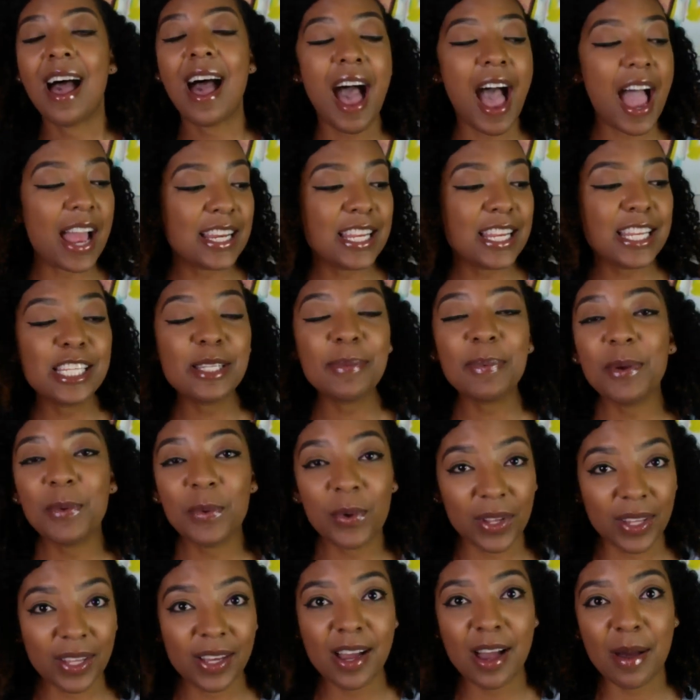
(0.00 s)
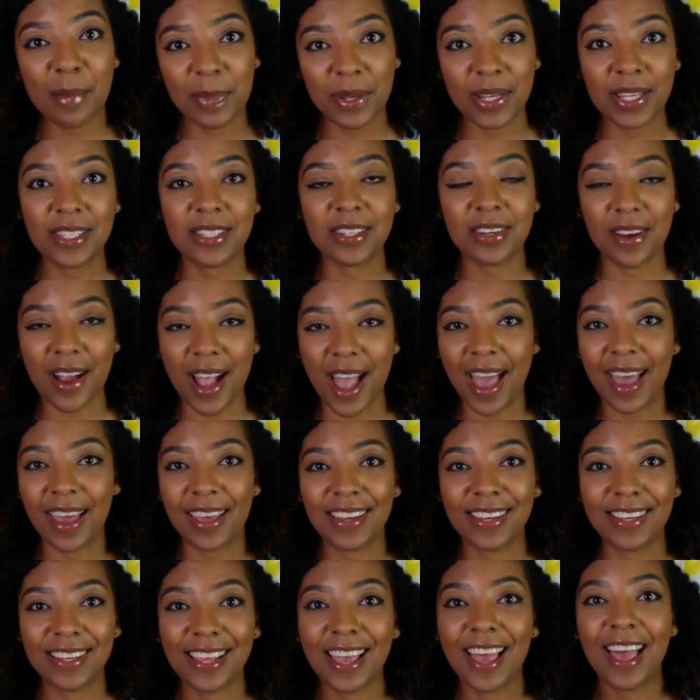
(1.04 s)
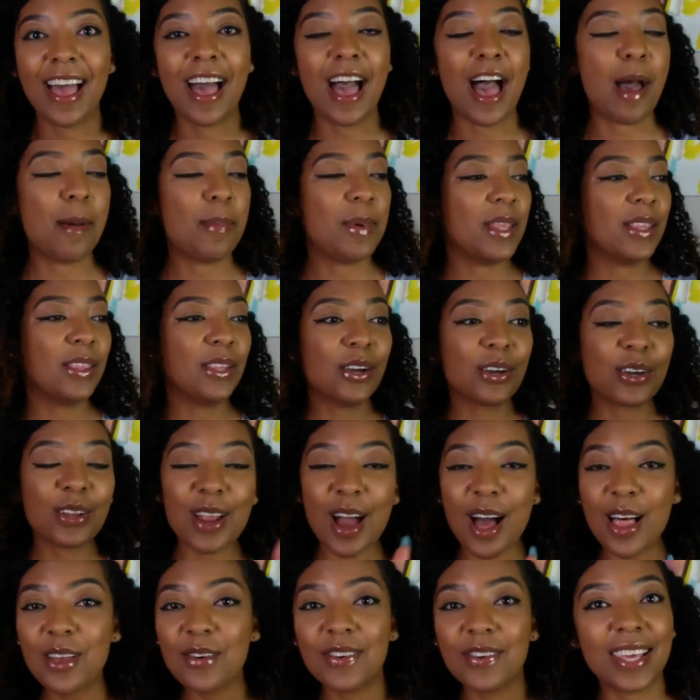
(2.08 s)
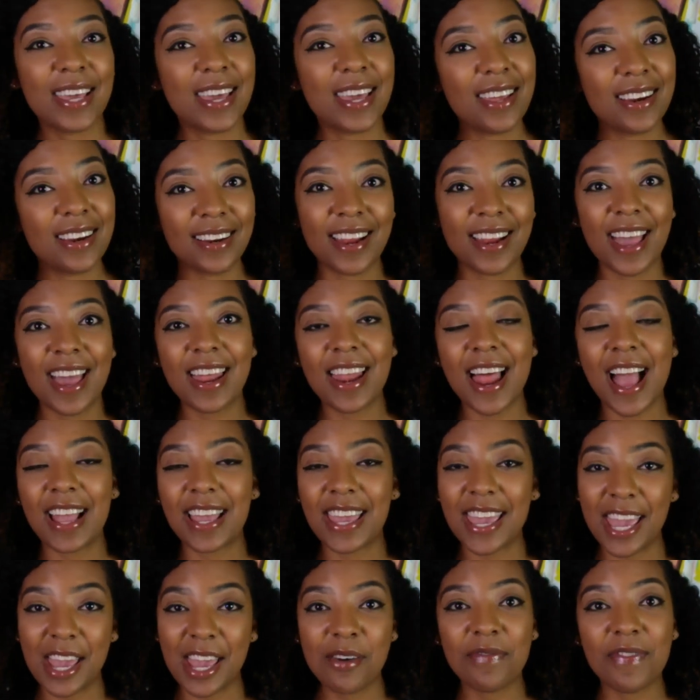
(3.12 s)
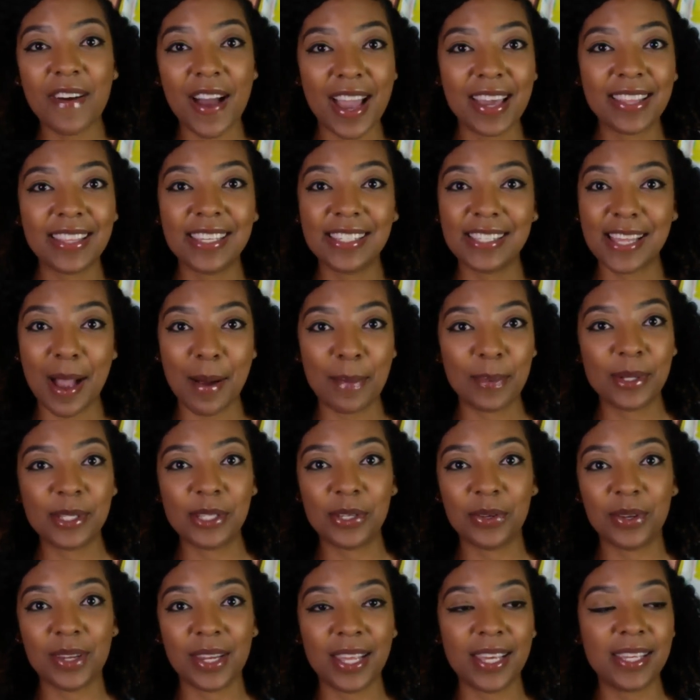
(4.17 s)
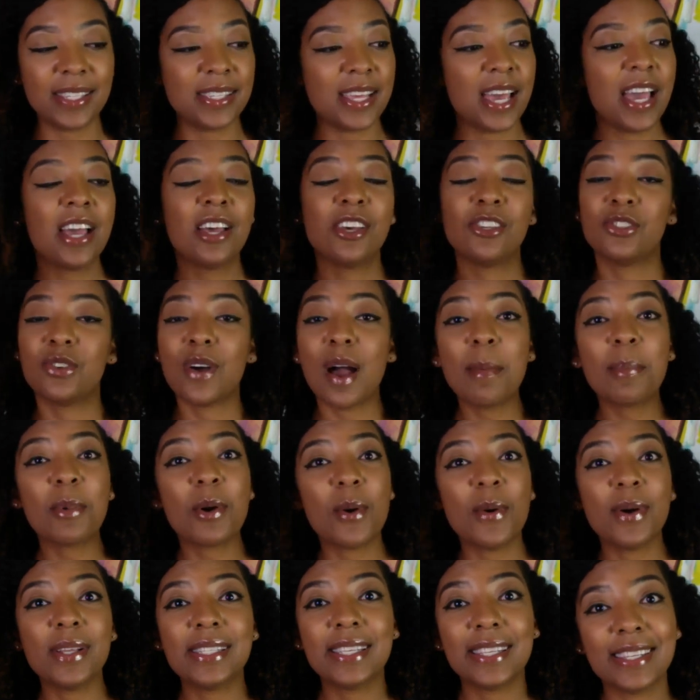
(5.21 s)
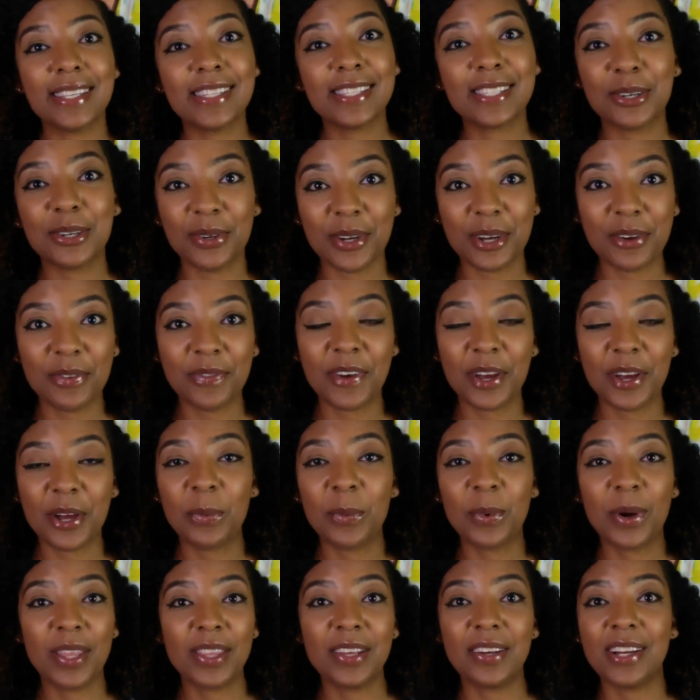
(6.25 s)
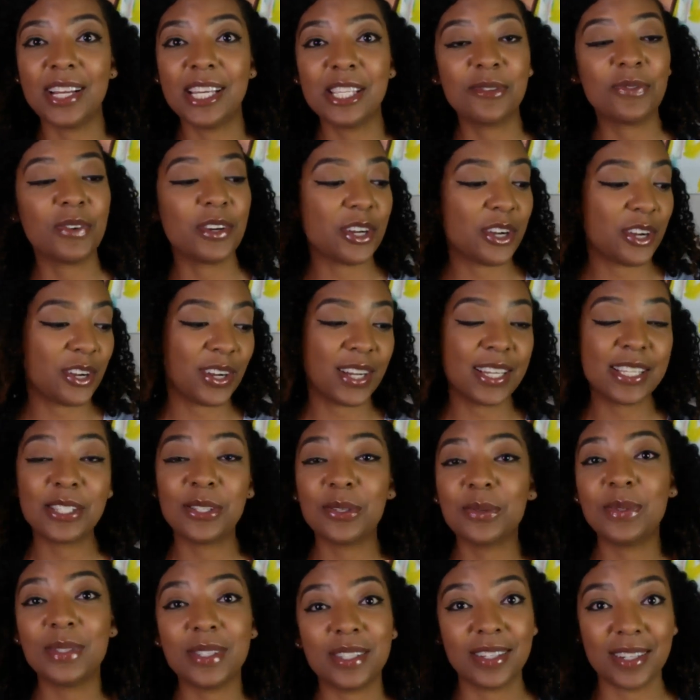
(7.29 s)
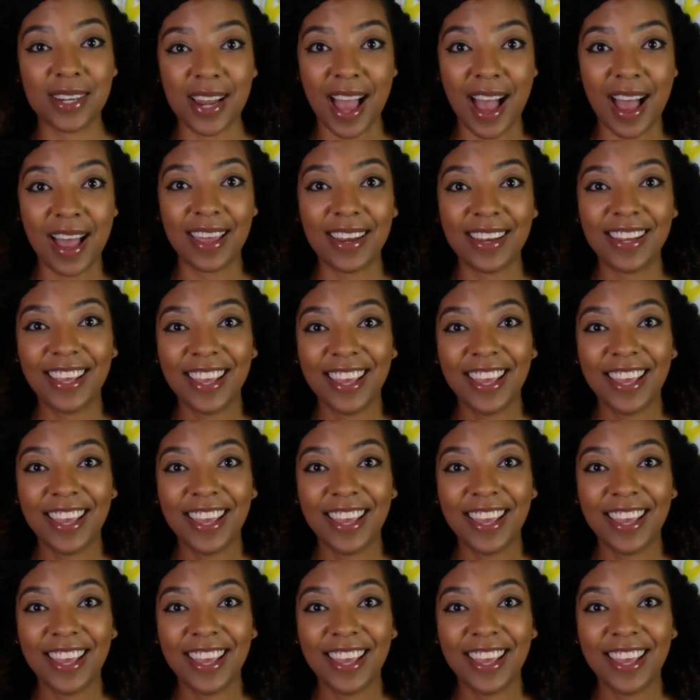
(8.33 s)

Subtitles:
I need to be where the companies are at. I've been looking all over the internet. I can't find these opportunities, so I'm going to this career fair, whether it's for current students or not.